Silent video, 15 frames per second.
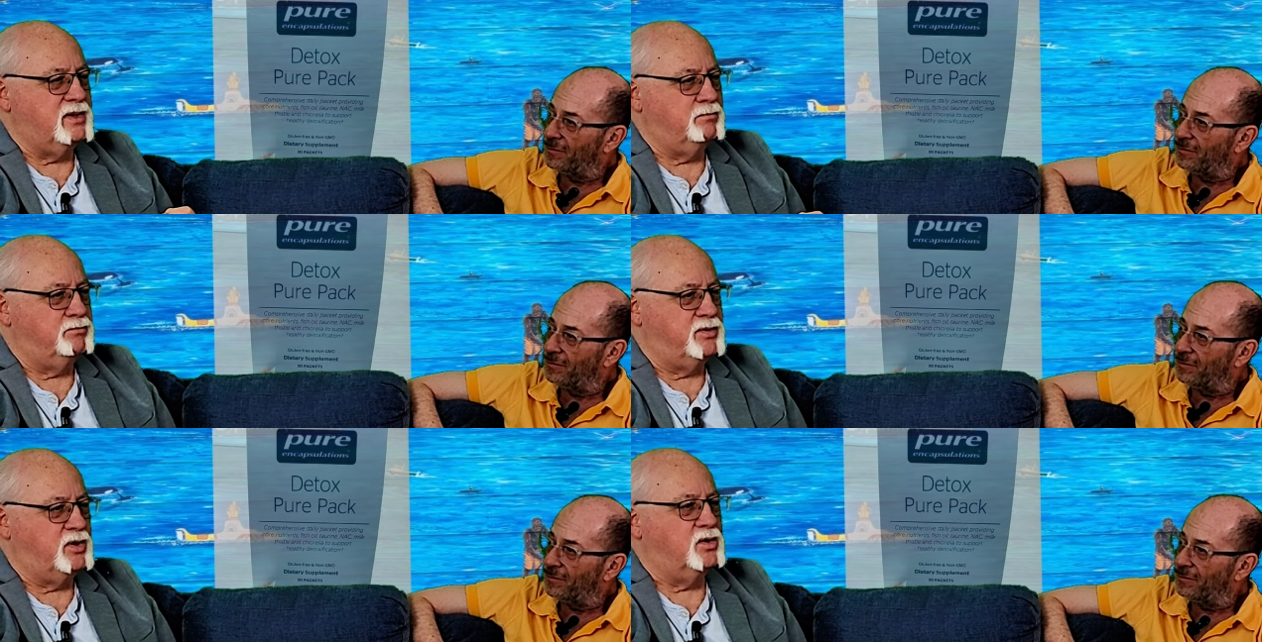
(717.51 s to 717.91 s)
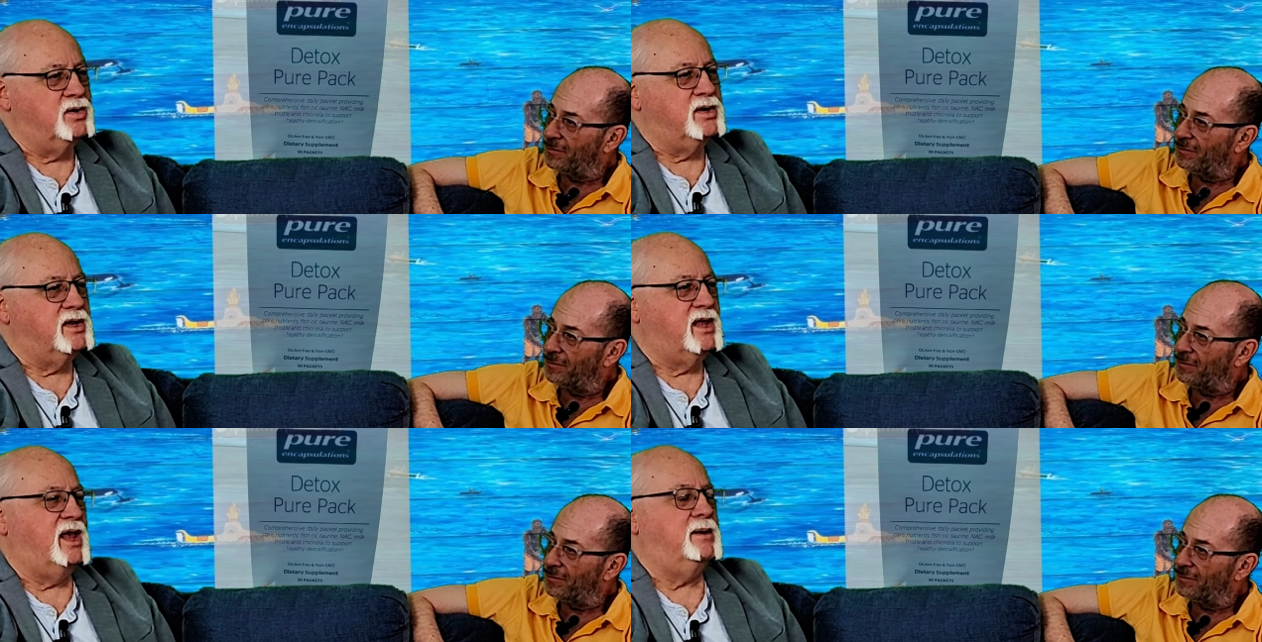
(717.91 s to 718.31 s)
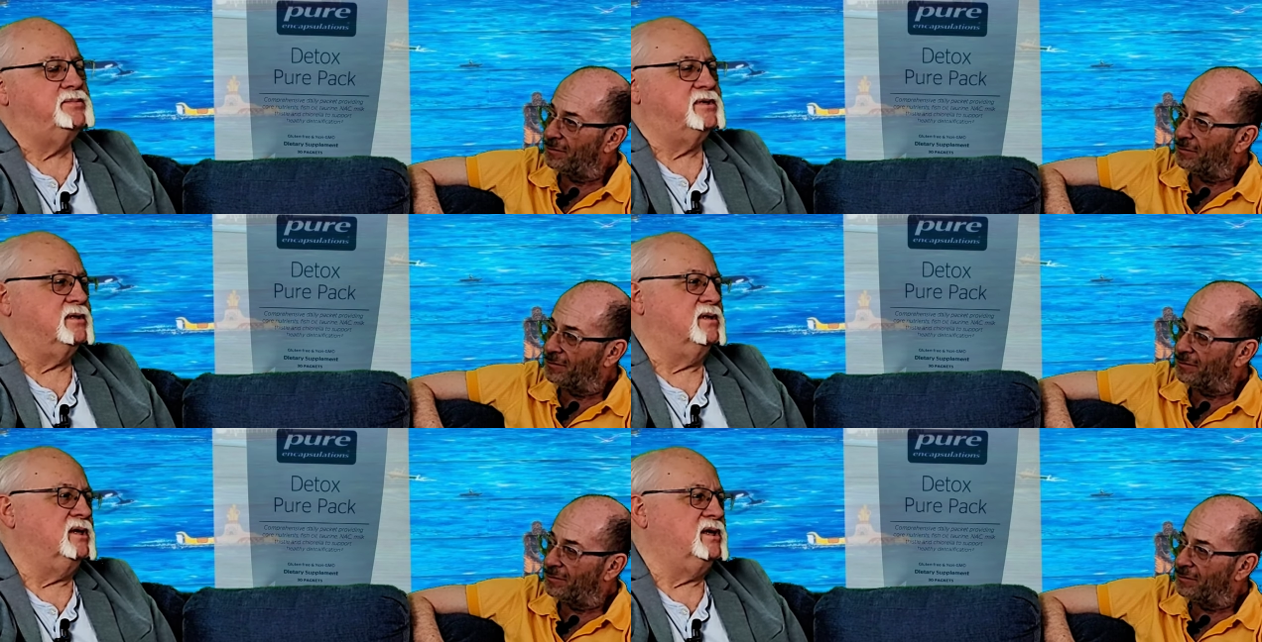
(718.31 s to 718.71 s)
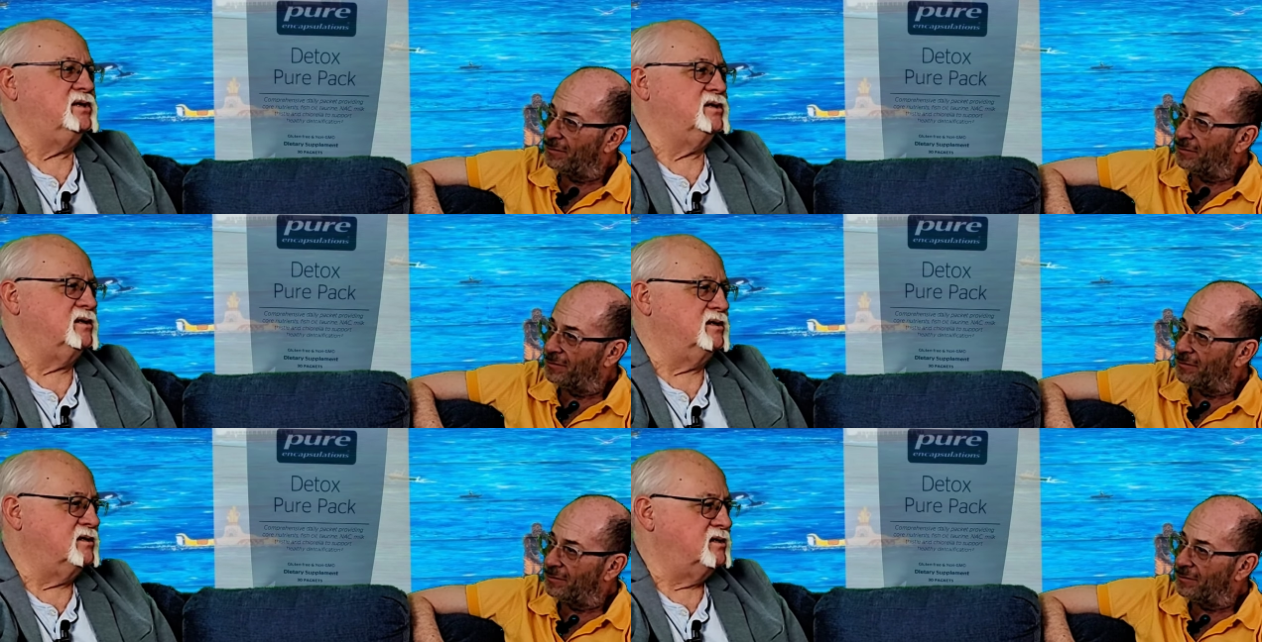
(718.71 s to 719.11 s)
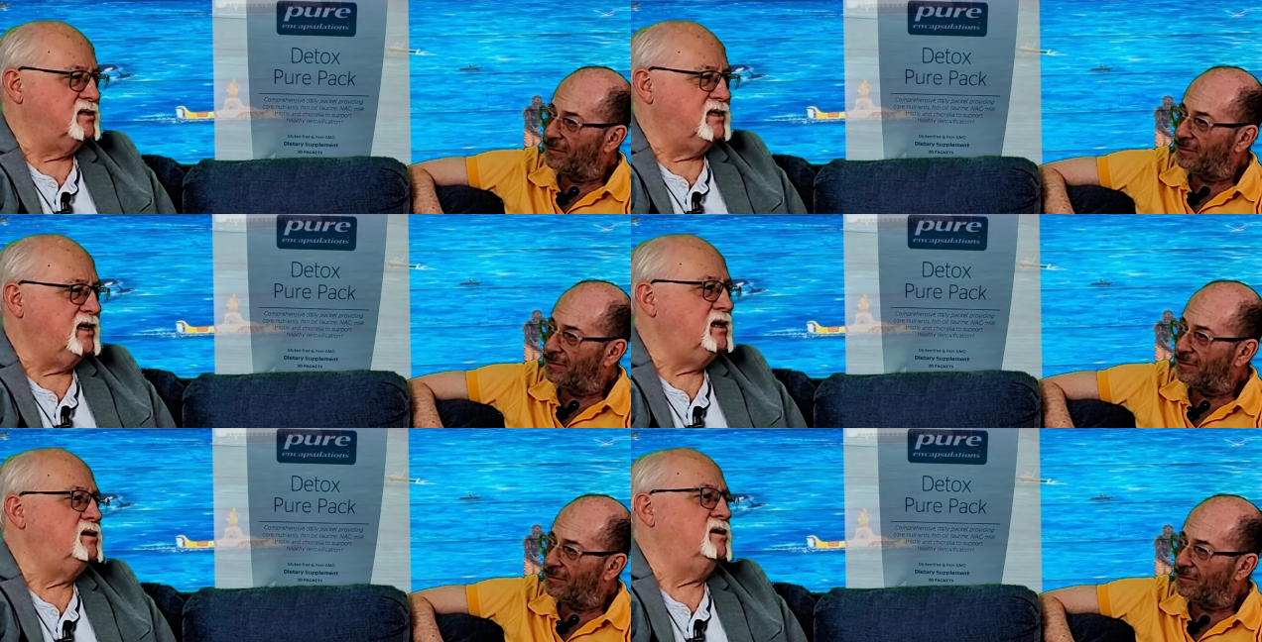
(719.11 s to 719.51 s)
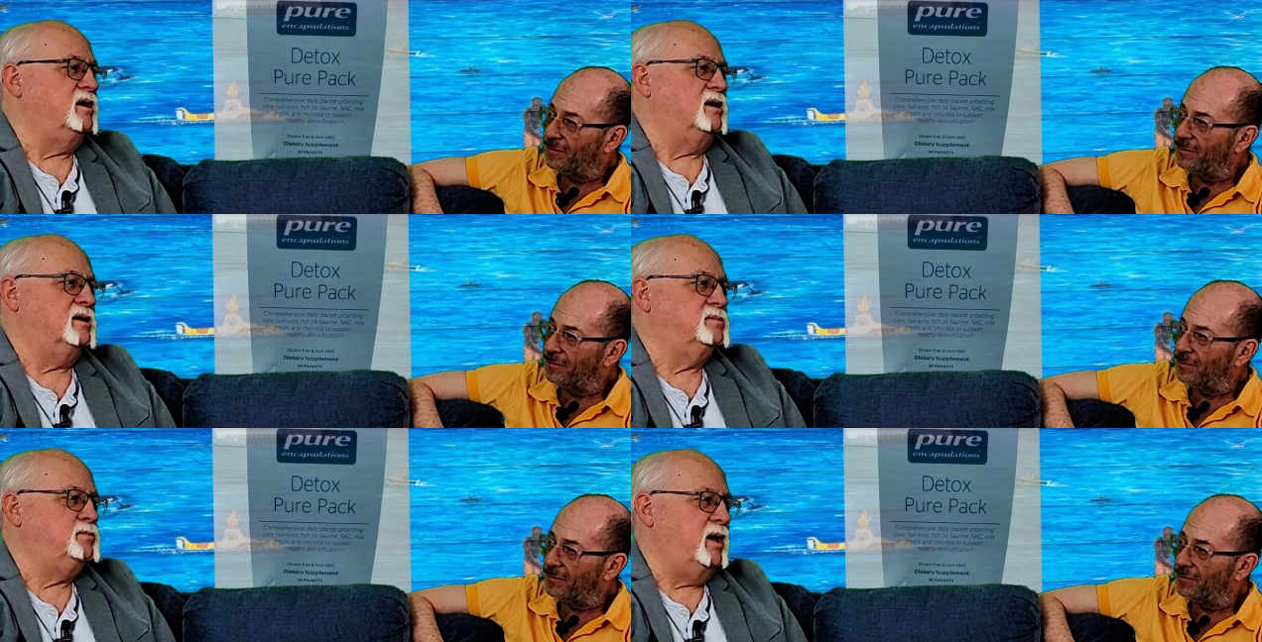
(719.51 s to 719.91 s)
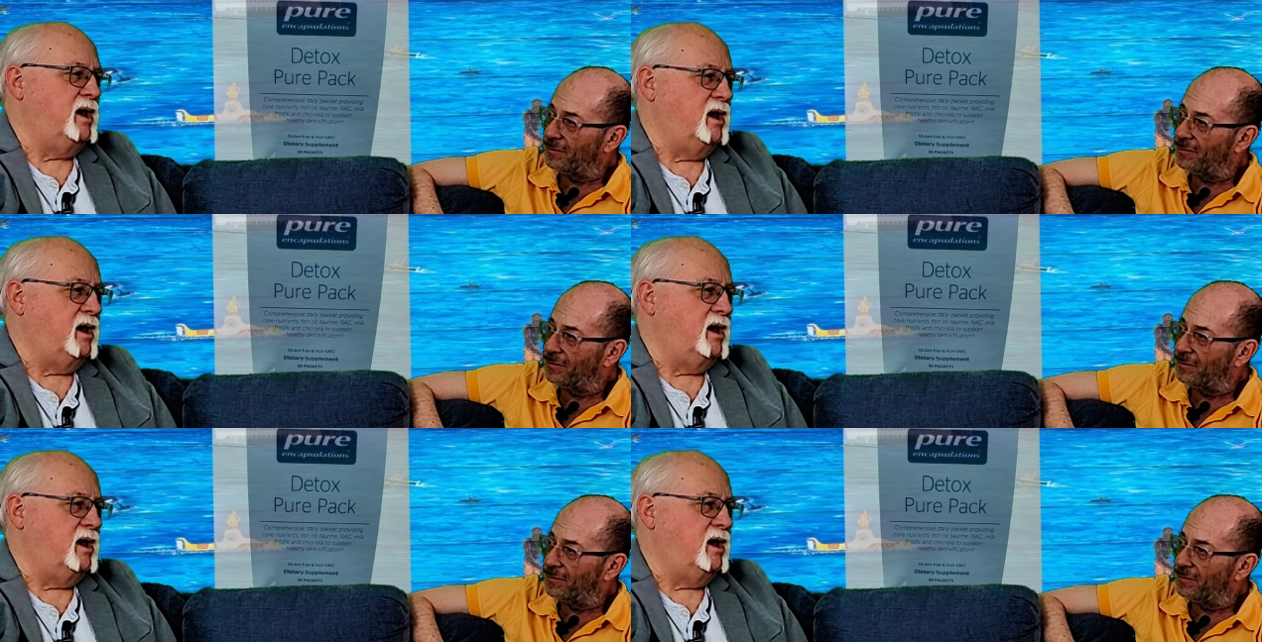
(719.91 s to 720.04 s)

Speaker 1: Pure Encapsulations Detox